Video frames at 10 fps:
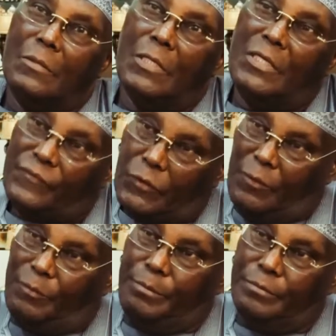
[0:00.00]
lift
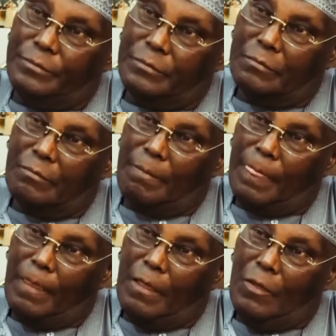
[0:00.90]
up,
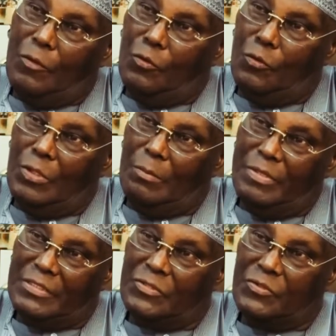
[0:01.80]
your
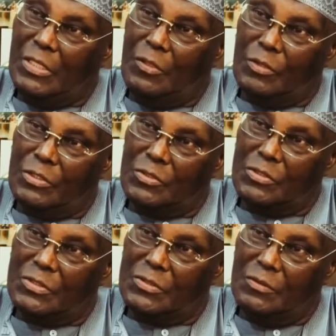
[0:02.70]
budgetary
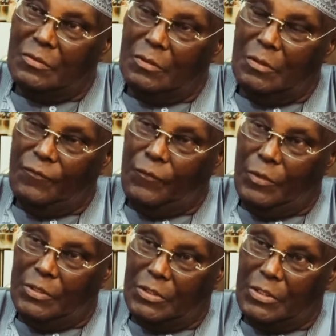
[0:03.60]
allocations
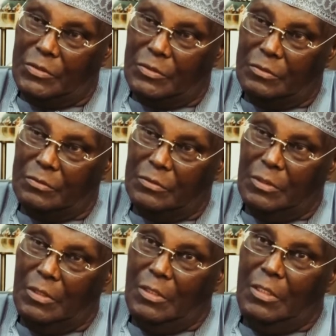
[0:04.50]
for education.
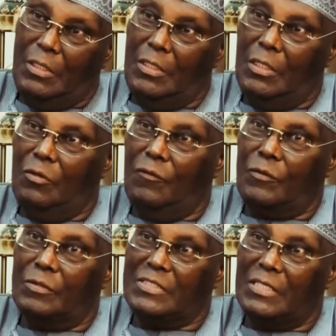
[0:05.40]
And then, of
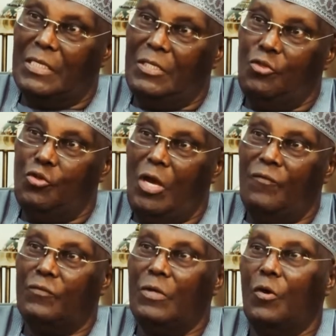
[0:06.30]
course, secondly, you
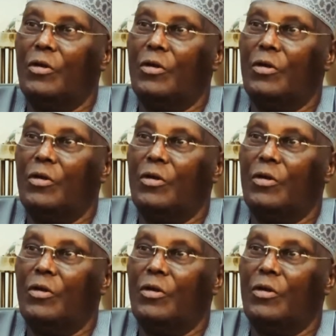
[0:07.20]
have to now